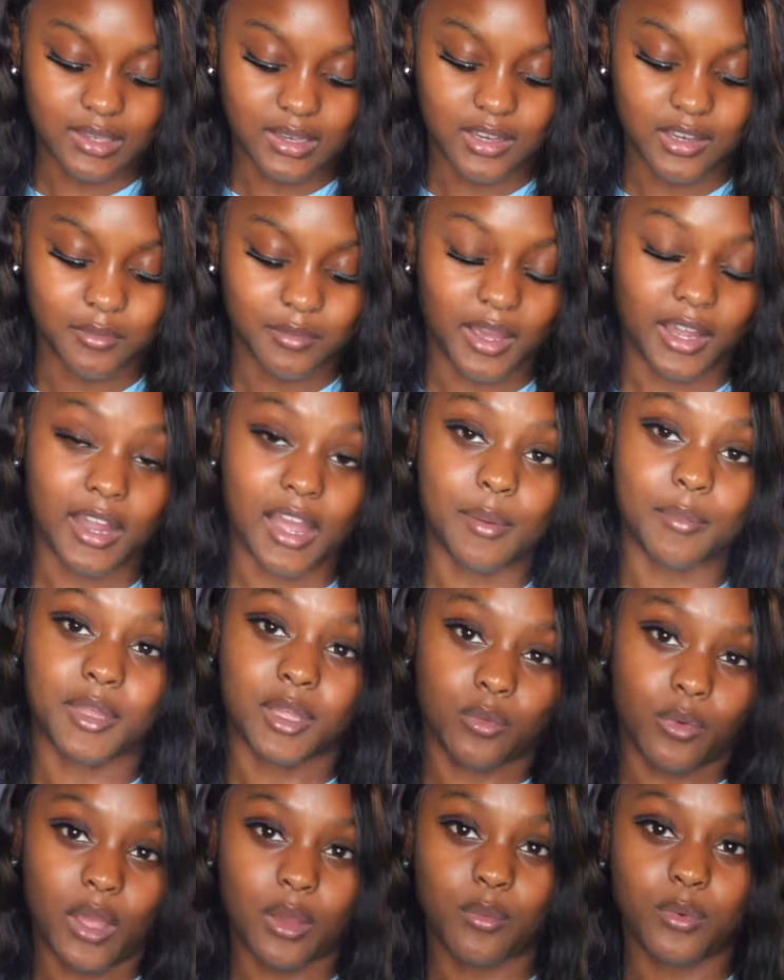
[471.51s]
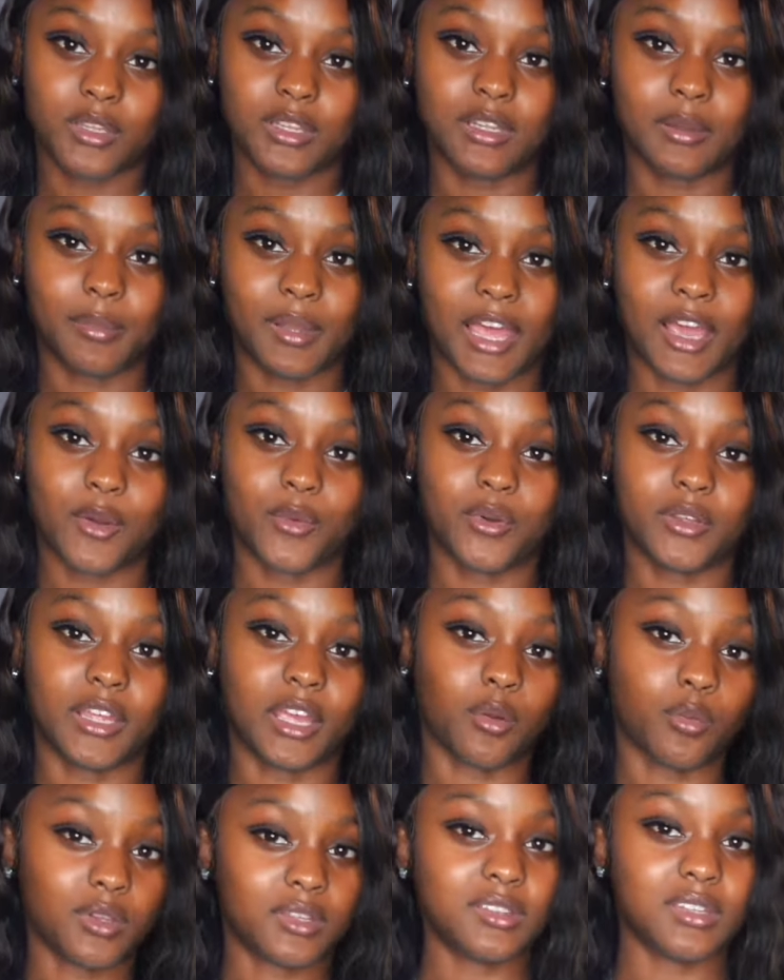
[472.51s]
I got me a white one and a black one. I
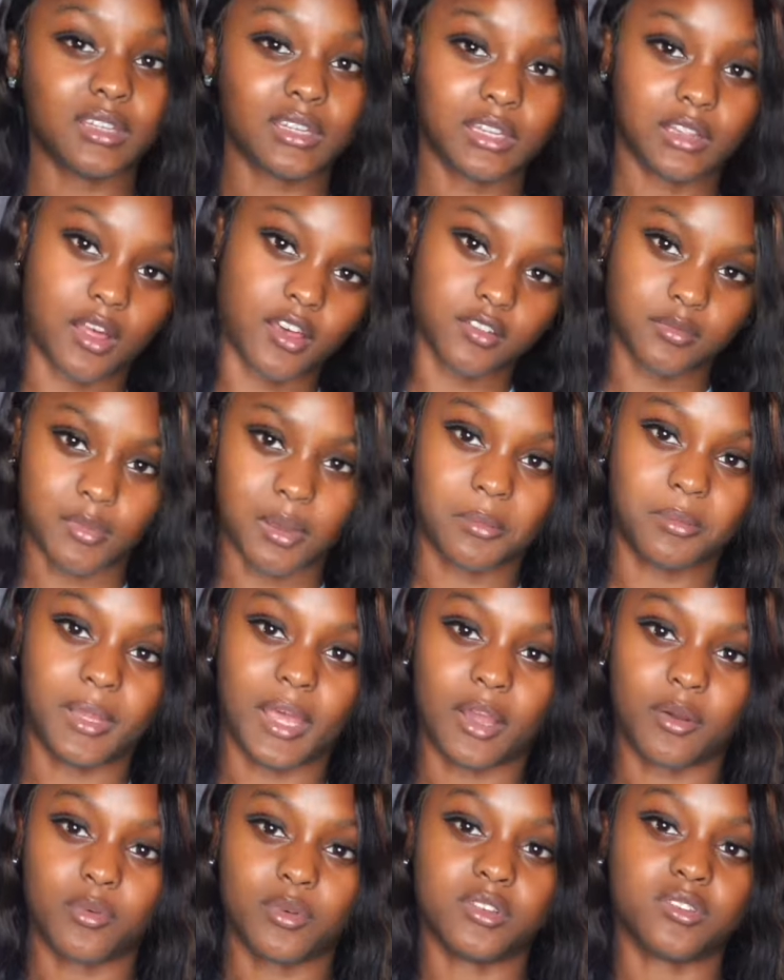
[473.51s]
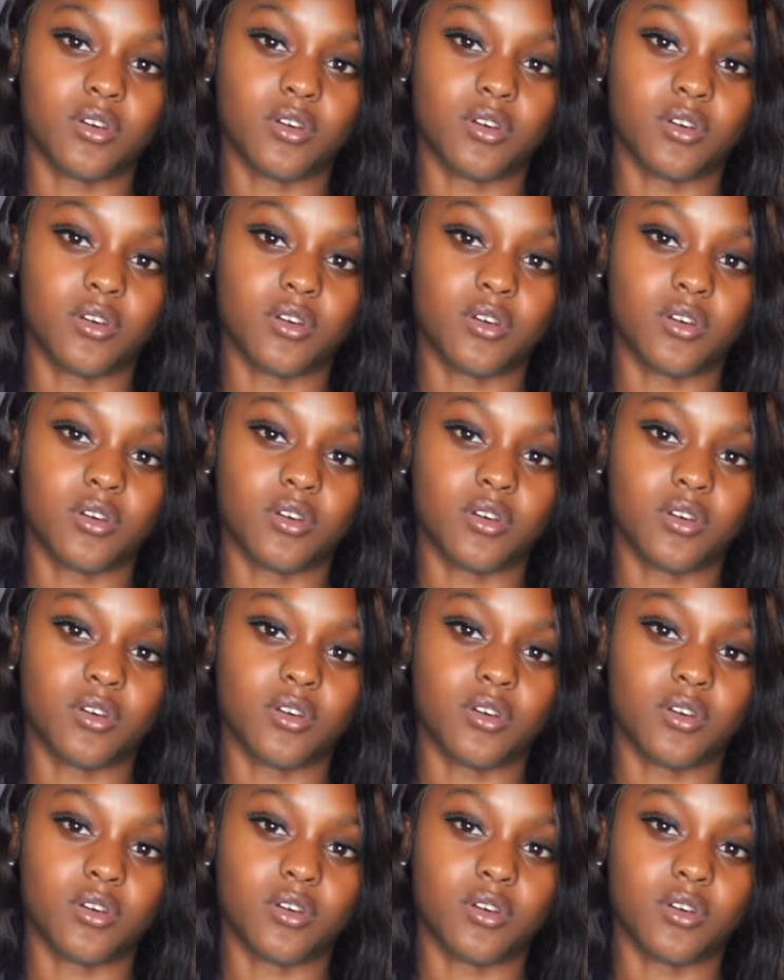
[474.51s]
recently lost my black one,